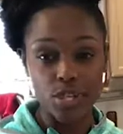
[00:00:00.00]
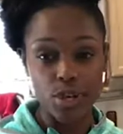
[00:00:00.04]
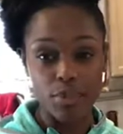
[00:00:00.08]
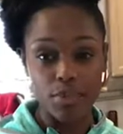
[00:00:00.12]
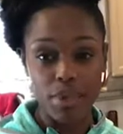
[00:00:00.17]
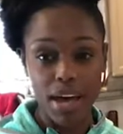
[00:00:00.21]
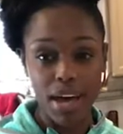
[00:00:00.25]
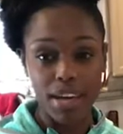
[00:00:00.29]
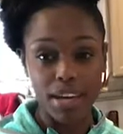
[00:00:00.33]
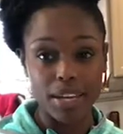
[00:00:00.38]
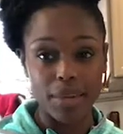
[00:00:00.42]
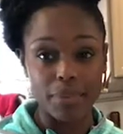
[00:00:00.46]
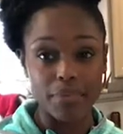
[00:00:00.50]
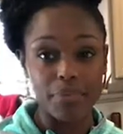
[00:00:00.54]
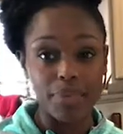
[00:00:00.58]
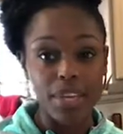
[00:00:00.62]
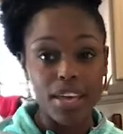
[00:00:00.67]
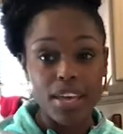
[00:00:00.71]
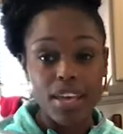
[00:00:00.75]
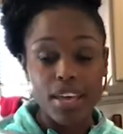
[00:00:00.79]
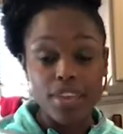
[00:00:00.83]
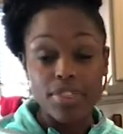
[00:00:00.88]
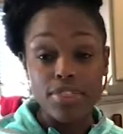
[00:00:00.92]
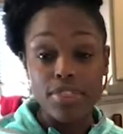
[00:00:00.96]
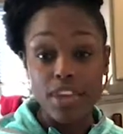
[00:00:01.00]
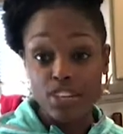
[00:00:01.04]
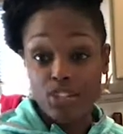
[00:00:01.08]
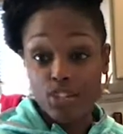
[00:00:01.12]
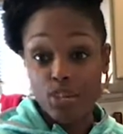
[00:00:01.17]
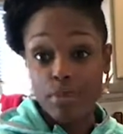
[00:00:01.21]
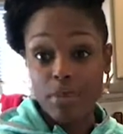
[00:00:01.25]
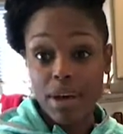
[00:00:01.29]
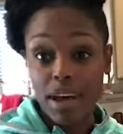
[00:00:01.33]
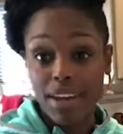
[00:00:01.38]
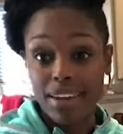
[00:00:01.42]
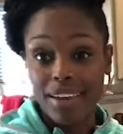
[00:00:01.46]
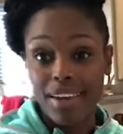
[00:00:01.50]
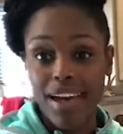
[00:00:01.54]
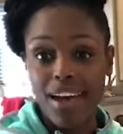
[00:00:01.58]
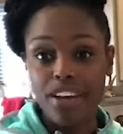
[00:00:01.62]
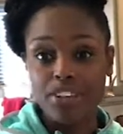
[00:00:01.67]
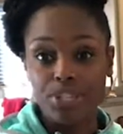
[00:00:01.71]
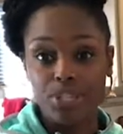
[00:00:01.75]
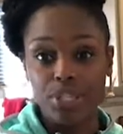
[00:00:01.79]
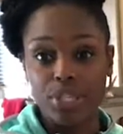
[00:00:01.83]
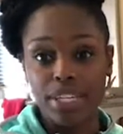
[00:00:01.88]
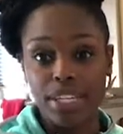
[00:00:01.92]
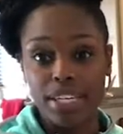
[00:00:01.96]
your body that your body
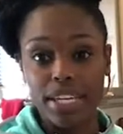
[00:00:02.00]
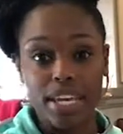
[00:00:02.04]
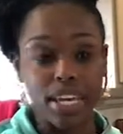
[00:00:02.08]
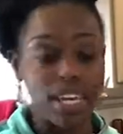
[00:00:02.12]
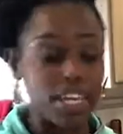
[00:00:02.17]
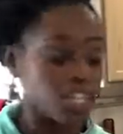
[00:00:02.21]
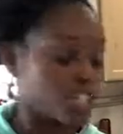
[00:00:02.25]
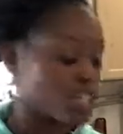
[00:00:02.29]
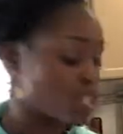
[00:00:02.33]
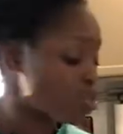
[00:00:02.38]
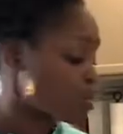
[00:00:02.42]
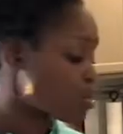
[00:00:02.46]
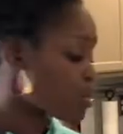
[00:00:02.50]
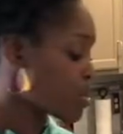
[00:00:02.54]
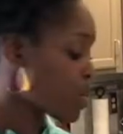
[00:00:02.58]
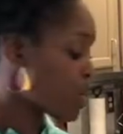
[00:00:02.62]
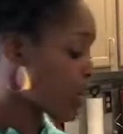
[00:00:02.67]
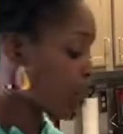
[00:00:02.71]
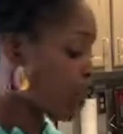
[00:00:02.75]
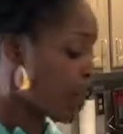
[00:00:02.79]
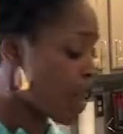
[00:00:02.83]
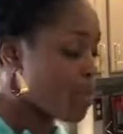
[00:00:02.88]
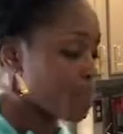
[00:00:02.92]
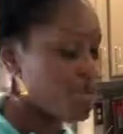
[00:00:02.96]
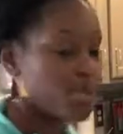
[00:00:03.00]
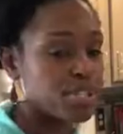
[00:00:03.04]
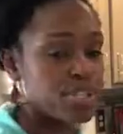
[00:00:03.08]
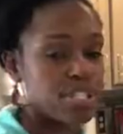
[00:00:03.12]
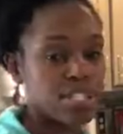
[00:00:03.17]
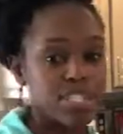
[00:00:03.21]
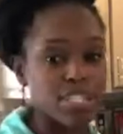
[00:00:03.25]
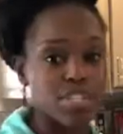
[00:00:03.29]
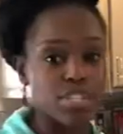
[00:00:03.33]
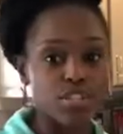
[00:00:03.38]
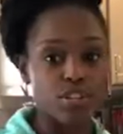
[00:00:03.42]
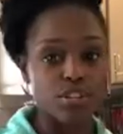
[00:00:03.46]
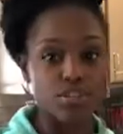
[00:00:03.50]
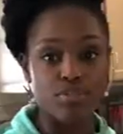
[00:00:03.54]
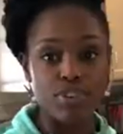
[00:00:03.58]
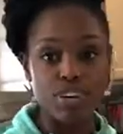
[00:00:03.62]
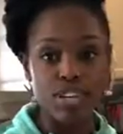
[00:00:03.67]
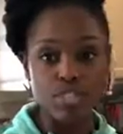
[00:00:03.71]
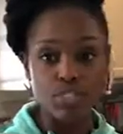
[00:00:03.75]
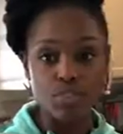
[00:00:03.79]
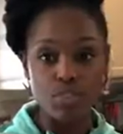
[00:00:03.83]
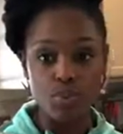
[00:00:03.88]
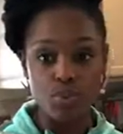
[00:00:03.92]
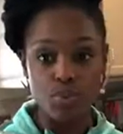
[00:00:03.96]
actually needs. So peppers is a
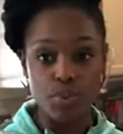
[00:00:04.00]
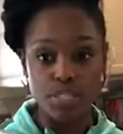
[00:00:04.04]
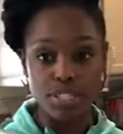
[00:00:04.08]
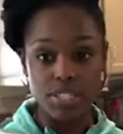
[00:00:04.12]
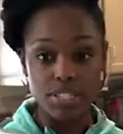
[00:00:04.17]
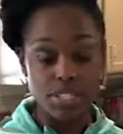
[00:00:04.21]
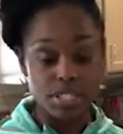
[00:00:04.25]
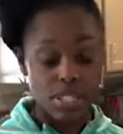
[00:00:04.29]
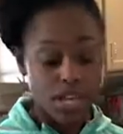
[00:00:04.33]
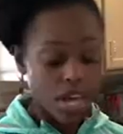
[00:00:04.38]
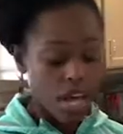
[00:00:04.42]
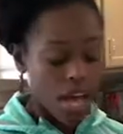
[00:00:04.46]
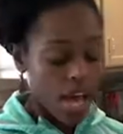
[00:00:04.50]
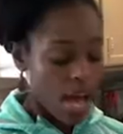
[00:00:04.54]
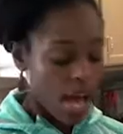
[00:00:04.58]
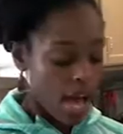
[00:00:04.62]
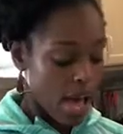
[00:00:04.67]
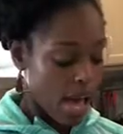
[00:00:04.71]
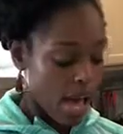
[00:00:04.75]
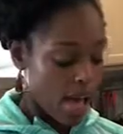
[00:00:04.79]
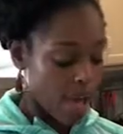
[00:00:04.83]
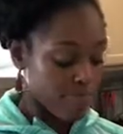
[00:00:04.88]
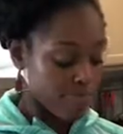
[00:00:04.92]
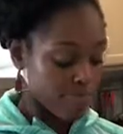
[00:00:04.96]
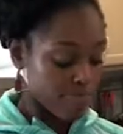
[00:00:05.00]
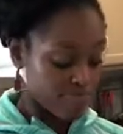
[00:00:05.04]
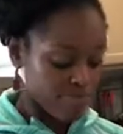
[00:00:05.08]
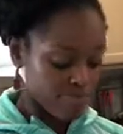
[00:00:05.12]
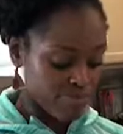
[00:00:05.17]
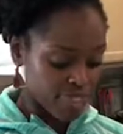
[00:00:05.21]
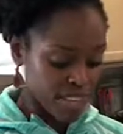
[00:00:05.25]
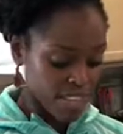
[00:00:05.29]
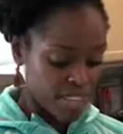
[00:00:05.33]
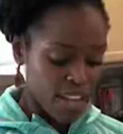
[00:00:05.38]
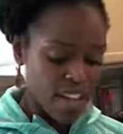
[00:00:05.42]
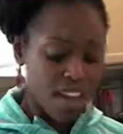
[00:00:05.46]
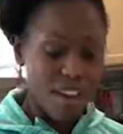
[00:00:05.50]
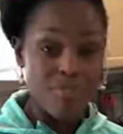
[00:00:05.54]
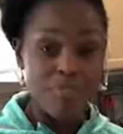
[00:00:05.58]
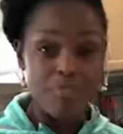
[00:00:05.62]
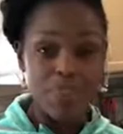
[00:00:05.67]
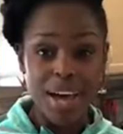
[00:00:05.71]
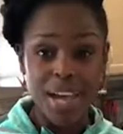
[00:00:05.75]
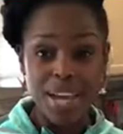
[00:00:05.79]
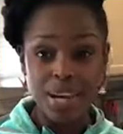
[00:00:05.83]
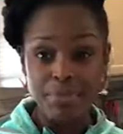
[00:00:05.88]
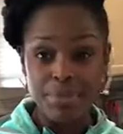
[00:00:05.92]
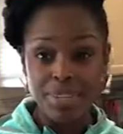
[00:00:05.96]
great source of
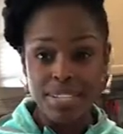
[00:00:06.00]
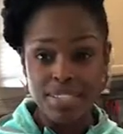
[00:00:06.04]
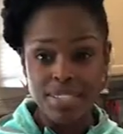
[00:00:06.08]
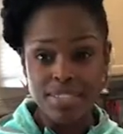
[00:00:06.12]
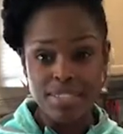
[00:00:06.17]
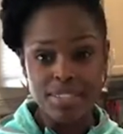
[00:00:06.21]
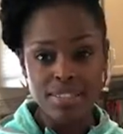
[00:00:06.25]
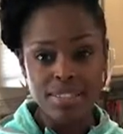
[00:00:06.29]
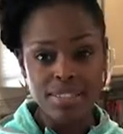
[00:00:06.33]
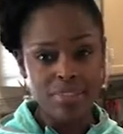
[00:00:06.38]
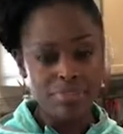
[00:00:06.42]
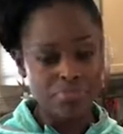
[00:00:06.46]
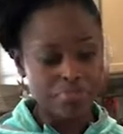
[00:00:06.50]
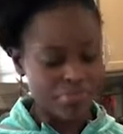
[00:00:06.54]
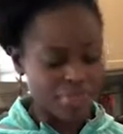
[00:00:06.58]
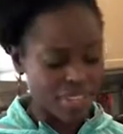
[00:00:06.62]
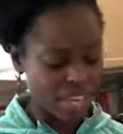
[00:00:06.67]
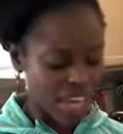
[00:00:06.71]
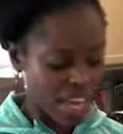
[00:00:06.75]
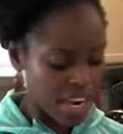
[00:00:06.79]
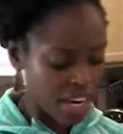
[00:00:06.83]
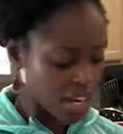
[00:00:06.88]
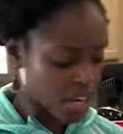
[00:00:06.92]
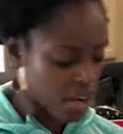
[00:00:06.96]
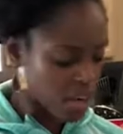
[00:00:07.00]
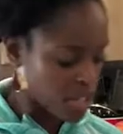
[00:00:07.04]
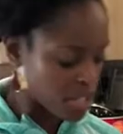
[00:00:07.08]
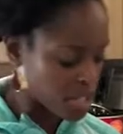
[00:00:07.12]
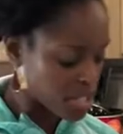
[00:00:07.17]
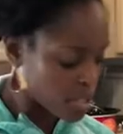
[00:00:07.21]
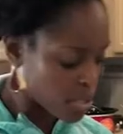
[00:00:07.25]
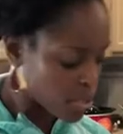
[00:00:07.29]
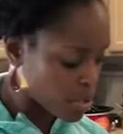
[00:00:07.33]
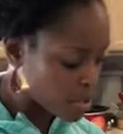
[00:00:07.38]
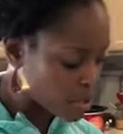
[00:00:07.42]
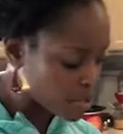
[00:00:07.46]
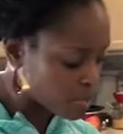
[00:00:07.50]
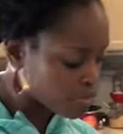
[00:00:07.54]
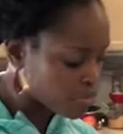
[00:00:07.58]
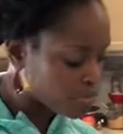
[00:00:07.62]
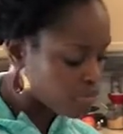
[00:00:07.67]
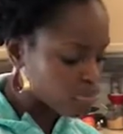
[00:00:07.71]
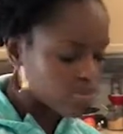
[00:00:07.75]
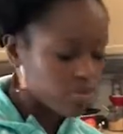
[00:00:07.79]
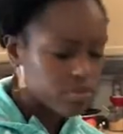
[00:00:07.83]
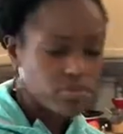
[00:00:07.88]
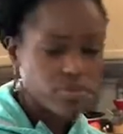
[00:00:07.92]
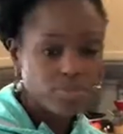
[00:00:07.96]
vitamins, and it also
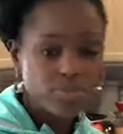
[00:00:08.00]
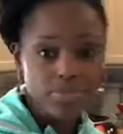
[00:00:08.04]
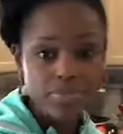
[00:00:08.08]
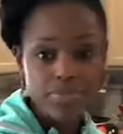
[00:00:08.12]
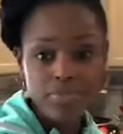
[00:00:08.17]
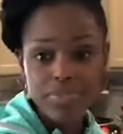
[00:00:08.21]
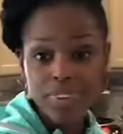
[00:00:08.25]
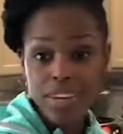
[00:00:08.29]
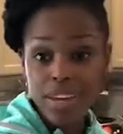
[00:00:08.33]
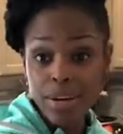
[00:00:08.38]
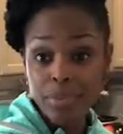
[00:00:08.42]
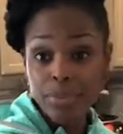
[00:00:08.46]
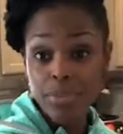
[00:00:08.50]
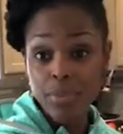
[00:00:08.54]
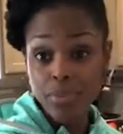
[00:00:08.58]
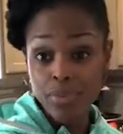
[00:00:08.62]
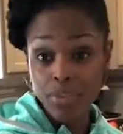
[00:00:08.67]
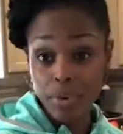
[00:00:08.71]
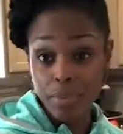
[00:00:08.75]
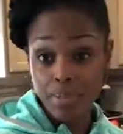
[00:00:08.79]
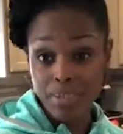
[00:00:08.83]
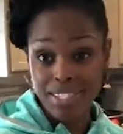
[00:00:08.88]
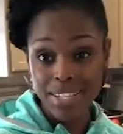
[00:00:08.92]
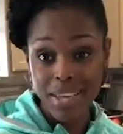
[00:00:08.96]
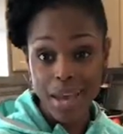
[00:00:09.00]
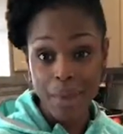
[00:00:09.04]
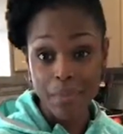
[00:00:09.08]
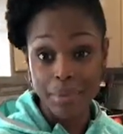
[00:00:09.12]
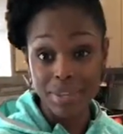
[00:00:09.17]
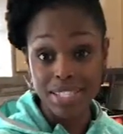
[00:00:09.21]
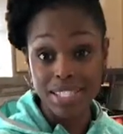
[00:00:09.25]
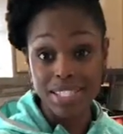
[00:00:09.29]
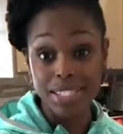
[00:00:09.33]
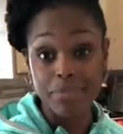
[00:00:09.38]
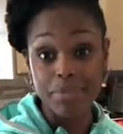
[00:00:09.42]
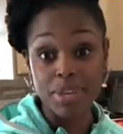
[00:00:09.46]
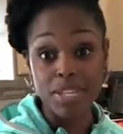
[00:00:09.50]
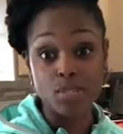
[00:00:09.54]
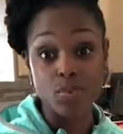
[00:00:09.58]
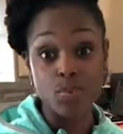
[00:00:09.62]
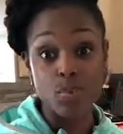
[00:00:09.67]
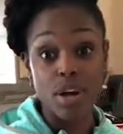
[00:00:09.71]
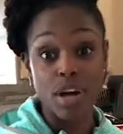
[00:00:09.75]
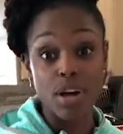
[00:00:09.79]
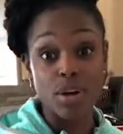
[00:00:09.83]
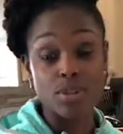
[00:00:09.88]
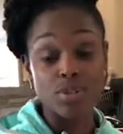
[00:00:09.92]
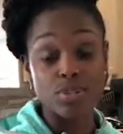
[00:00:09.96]
helps with your metabolism as
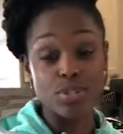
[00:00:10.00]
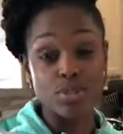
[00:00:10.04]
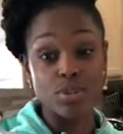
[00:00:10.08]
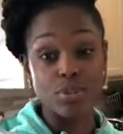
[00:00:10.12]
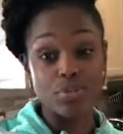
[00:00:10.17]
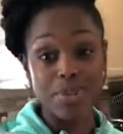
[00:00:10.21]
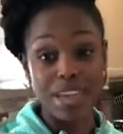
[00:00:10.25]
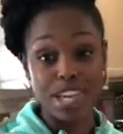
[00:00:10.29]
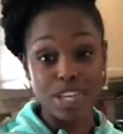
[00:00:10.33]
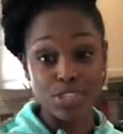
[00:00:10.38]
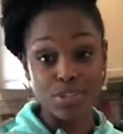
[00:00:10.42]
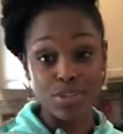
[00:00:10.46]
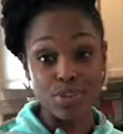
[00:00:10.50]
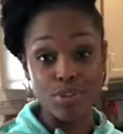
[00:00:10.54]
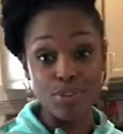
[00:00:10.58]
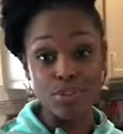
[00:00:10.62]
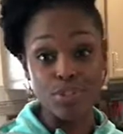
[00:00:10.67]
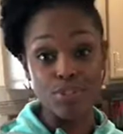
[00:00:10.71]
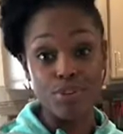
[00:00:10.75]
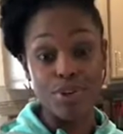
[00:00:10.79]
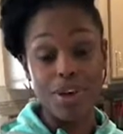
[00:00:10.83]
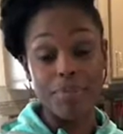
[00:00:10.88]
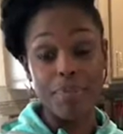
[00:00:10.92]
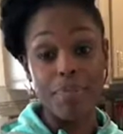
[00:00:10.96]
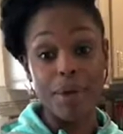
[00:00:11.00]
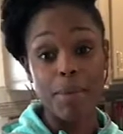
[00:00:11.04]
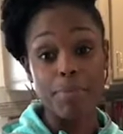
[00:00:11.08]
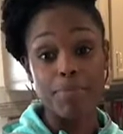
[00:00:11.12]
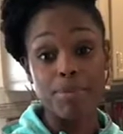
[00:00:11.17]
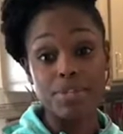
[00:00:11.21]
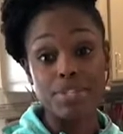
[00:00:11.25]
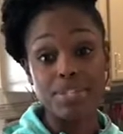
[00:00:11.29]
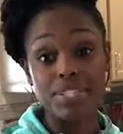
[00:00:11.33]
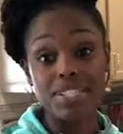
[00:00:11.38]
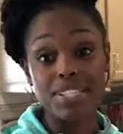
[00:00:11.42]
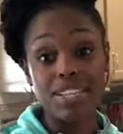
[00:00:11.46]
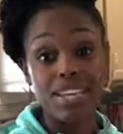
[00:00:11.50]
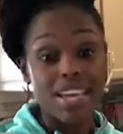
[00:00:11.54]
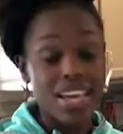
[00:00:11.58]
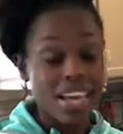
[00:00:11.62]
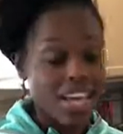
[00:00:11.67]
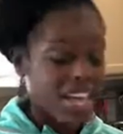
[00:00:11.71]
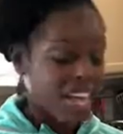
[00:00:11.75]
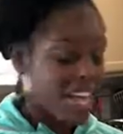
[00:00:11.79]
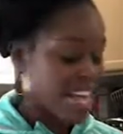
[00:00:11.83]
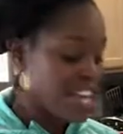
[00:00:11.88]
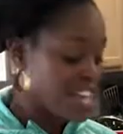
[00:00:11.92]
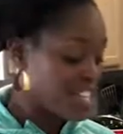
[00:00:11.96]
well. So make sure that you have peppers
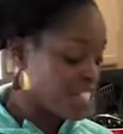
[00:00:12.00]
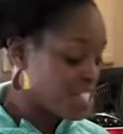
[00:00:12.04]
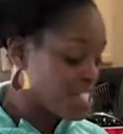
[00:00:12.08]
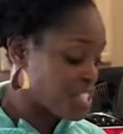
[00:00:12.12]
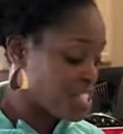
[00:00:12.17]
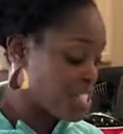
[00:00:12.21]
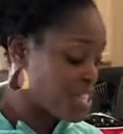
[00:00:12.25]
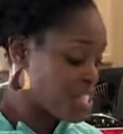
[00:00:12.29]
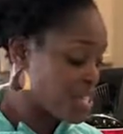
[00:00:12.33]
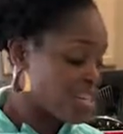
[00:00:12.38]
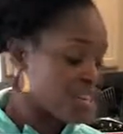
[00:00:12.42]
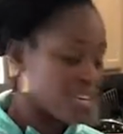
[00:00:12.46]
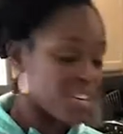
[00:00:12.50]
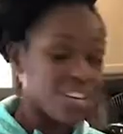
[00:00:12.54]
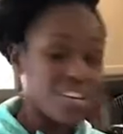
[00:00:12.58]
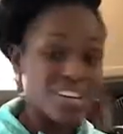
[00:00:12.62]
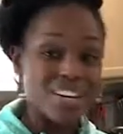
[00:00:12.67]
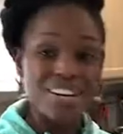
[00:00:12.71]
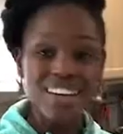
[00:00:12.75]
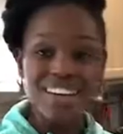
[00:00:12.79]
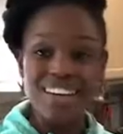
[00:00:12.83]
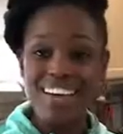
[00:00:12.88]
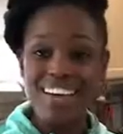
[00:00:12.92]
into your